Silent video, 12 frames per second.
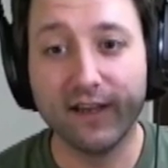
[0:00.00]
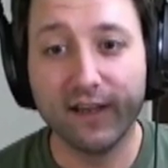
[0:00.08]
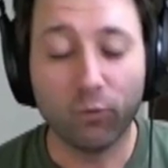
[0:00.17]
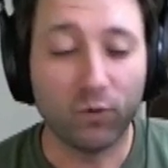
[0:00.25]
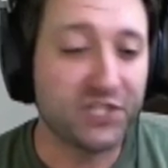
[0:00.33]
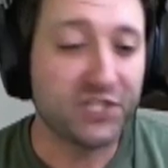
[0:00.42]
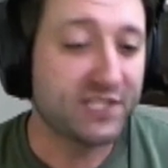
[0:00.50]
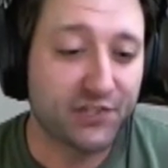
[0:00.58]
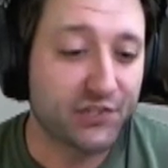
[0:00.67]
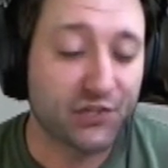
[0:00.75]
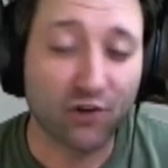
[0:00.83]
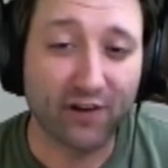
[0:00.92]
which
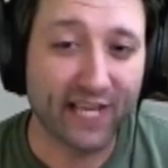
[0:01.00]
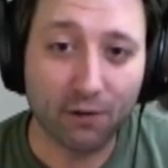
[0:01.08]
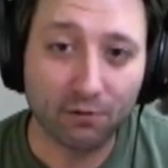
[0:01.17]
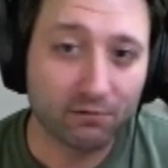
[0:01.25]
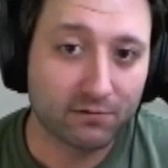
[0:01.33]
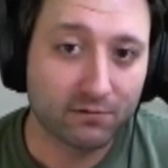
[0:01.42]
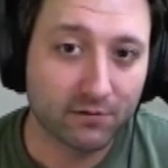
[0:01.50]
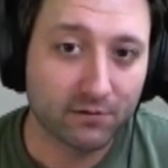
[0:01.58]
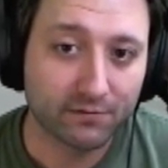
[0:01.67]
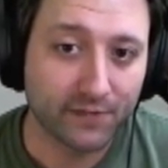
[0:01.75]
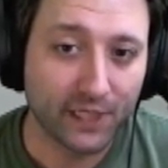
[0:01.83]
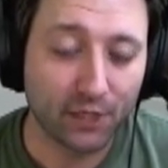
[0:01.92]
isn't churning out,
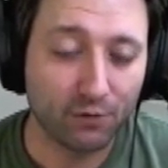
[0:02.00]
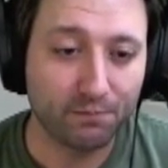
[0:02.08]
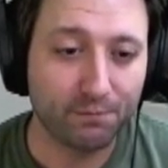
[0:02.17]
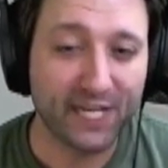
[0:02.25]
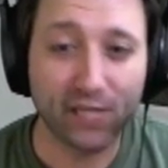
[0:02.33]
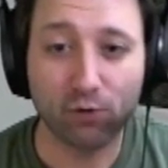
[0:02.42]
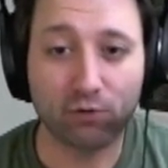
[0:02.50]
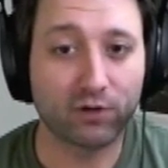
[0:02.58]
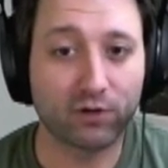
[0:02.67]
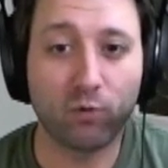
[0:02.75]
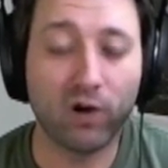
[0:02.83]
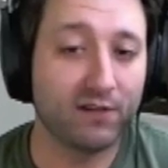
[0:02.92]

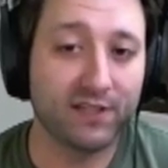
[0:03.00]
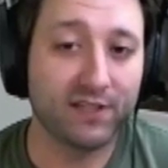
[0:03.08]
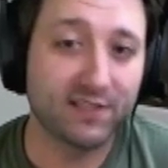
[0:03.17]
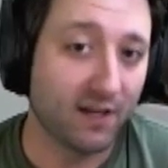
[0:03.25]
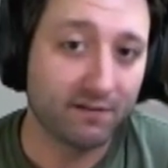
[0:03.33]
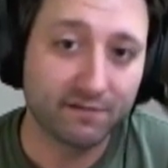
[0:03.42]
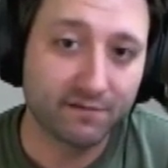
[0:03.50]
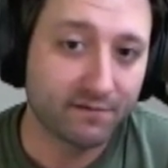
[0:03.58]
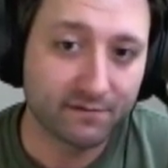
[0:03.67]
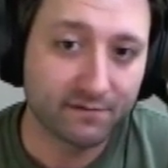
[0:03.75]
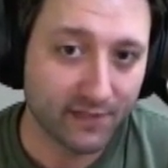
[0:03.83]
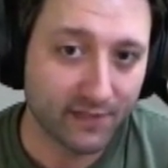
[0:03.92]
mediocre quality stuff,
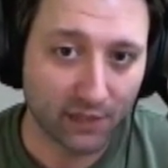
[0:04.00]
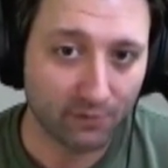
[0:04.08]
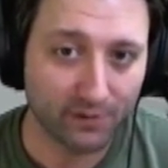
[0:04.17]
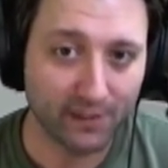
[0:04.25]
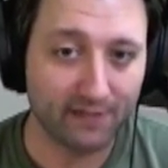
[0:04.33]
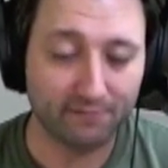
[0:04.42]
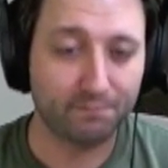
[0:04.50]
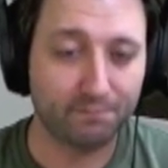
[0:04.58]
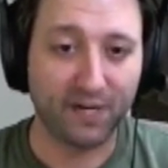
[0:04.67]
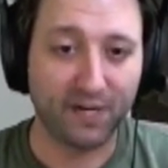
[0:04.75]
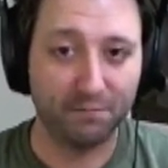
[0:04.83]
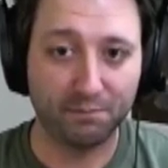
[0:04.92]
in
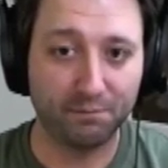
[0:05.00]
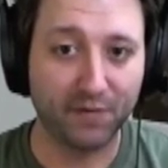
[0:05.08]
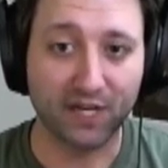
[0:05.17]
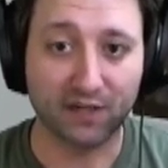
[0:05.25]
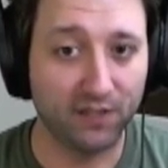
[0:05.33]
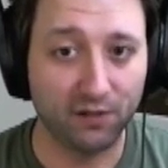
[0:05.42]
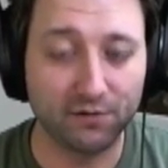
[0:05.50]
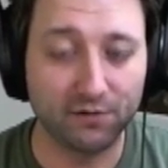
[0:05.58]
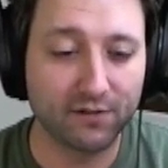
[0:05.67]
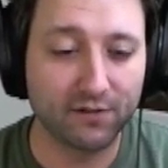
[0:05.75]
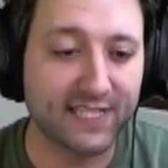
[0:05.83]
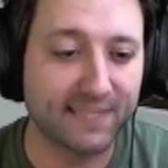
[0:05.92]
by the bucket load.
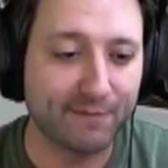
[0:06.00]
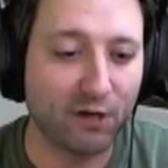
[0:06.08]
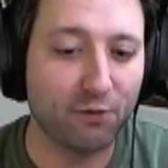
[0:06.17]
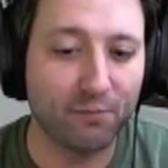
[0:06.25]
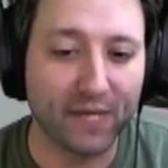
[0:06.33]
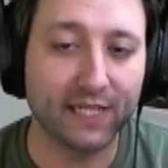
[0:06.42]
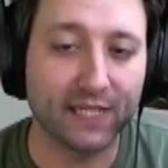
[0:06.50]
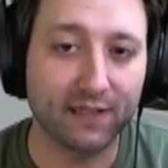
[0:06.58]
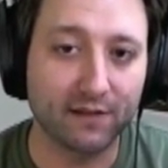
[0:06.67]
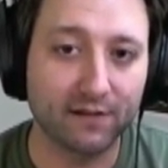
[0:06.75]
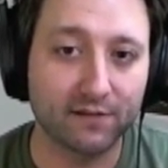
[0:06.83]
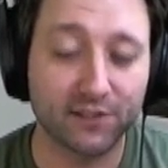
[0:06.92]
It's about
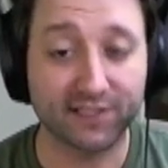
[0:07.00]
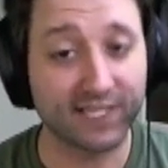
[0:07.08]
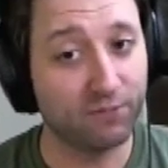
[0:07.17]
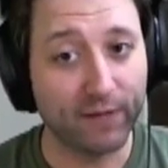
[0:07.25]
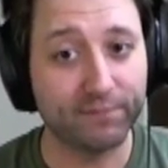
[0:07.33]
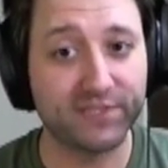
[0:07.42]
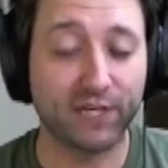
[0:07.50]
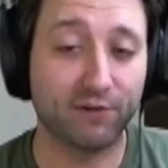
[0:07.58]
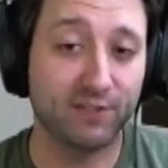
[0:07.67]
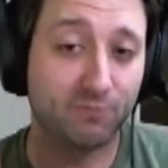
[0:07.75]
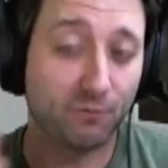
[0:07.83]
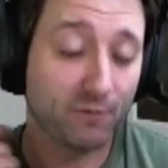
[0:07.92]
making, just like the web
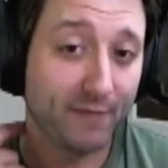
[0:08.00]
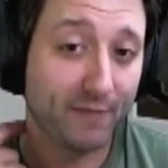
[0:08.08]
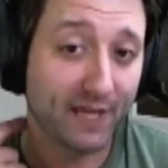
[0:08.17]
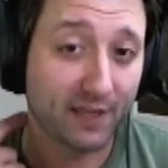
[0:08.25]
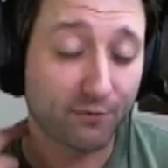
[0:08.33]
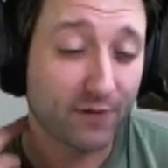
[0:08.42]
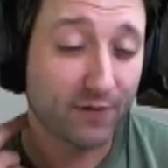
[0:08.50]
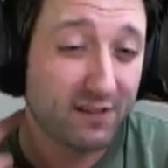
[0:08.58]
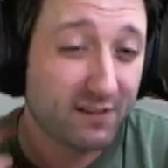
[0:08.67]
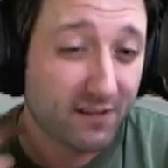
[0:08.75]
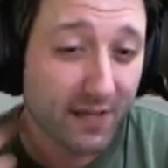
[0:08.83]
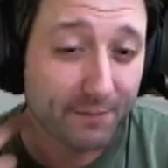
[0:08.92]
series, when we would make
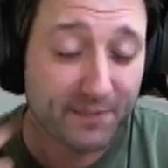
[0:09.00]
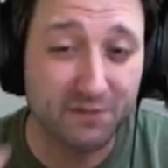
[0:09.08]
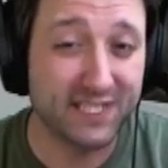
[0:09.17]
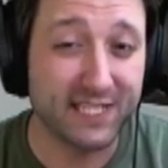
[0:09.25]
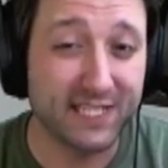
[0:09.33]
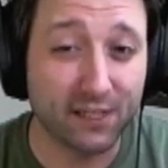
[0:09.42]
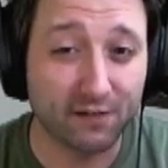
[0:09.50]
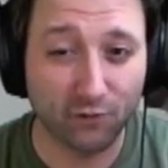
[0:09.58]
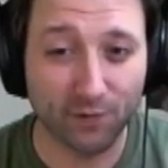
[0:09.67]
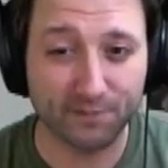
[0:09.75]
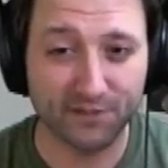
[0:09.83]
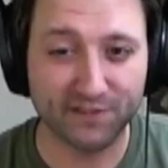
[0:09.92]
3 episodes a year,
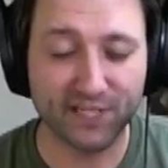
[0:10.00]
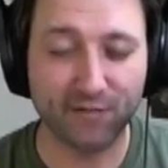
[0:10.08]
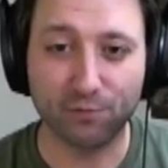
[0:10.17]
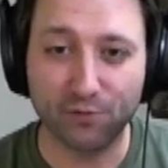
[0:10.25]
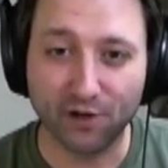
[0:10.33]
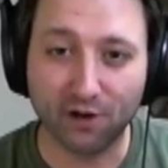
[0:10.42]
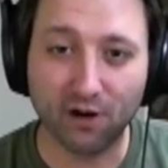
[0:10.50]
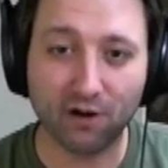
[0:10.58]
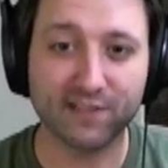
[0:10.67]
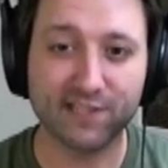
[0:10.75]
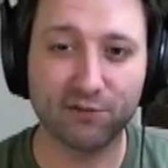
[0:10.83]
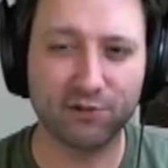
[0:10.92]
4 episodes a year, but we'd put our
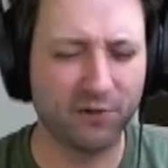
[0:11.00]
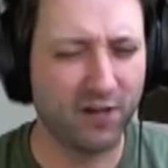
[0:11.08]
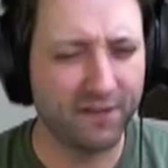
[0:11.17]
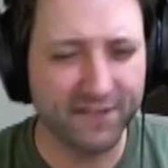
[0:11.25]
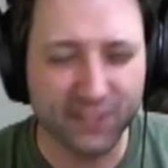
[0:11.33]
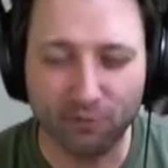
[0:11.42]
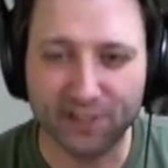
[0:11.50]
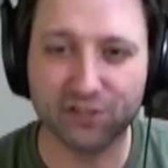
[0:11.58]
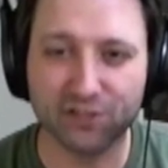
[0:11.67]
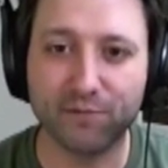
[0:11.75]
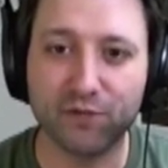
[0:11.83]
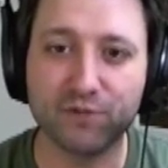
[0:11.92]
heart and soul into it, all this
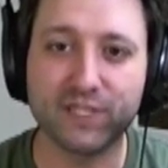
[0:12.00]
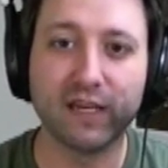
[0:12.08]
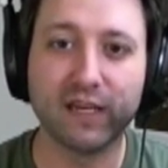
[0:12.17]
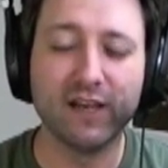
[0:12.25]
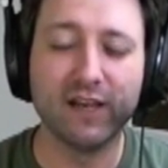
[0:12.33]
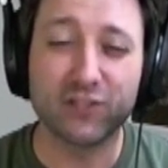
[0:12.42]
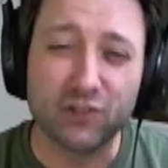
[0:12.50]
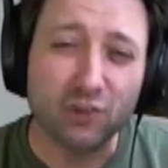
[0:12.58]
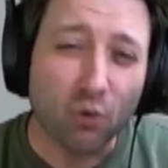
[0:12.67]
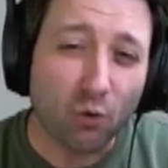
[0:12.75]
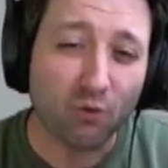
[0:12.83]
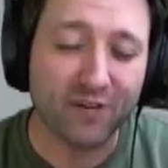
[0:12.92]
original music,
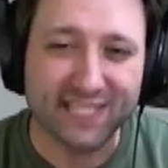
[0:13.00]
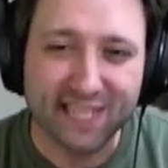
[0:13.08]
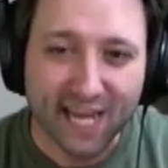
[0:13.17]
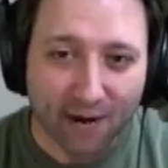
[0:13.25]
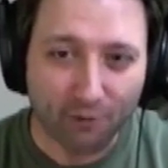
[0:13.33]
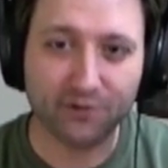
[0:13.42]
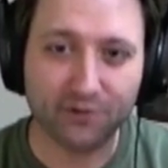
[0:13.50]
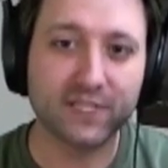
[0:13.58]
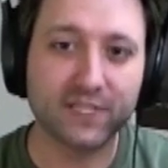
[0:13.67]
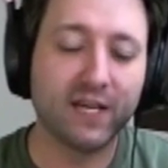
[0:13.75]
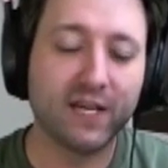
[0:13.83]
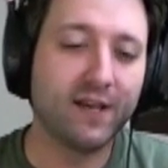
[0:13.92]
stories,
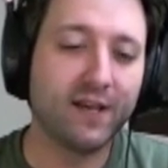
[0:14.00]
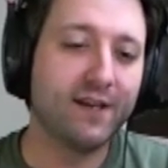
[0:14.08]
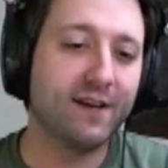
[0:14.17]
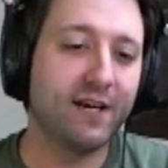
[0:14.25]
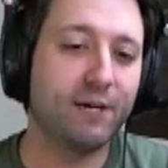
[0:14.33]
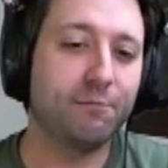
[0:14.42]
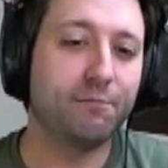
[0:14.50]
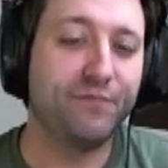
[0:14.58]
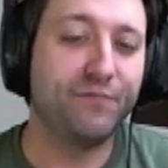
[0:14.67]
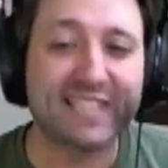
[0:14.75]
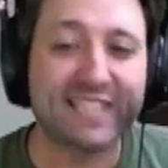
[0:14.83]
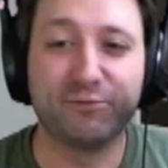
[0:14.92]
characters.
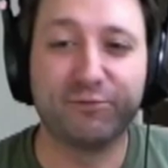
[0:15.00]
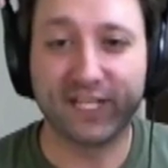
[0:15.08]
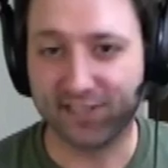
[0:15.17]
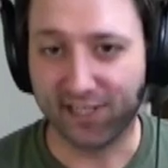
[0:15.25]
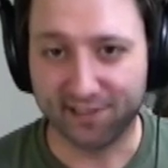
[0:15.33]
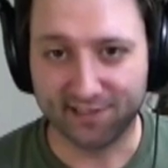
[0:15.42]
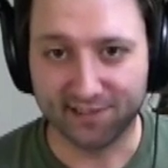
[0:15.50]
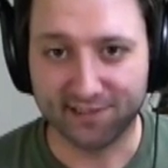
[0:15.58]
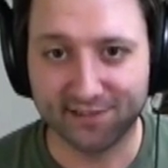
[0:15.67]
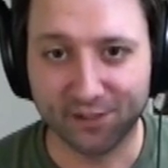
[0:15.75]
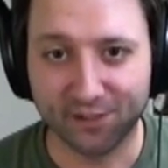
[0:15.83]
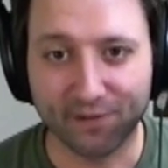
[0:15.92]
That's what excites
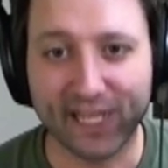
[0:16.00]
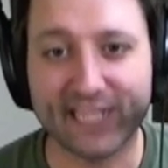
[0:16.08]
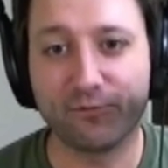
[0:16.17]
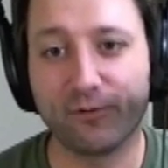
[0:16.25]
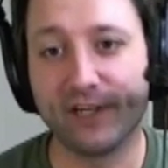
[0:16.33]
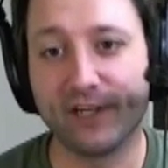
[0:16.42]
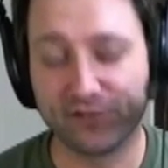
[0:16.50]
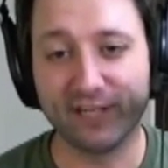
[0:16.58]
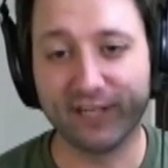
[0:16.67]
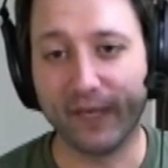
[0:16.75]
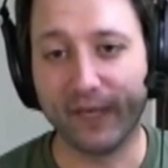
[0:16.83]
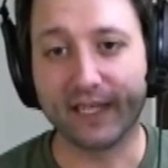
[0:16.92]
us. That's what we're
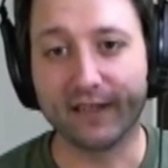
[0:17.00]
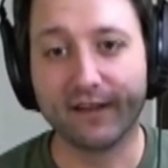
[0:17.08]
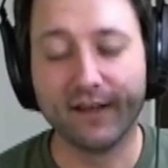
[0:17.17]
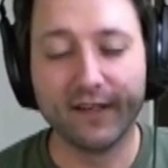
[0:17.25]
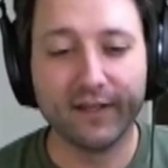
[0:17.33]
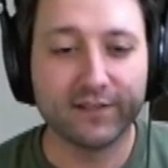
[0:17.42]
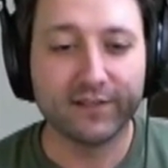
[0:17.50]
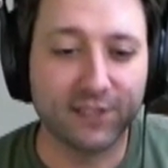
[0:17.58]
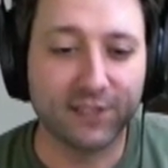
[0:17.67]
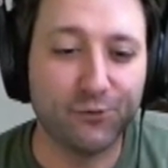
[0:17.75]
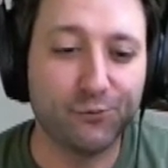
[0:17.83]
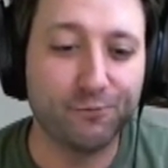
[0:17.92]
interested in making.
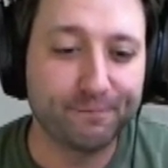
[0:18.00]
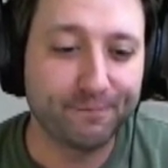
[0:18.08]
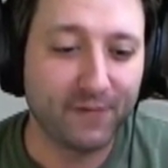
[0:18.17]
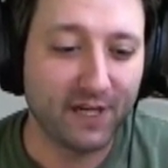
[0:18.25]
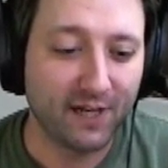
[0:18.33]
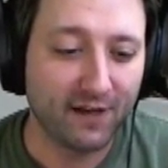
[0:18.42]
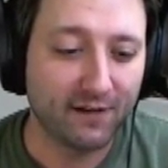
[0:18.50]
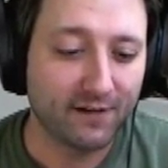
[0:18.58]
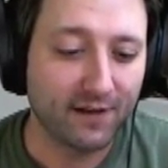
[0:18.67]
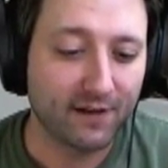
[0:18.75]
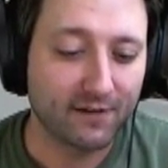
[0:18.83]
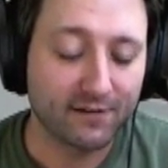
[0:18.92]
So,
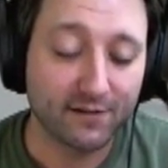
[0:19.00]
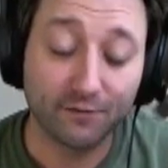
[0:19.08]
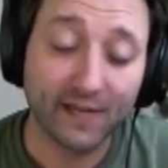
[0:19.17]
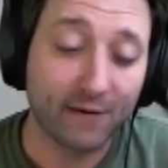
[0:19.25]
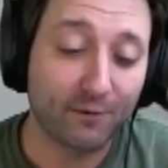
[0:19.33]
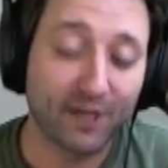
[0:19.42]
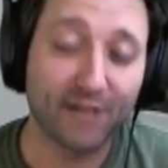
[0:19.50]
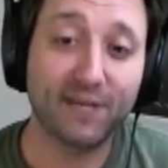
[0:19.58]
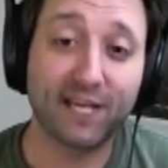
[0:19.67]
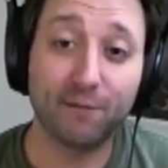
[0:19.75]
now we're going to make a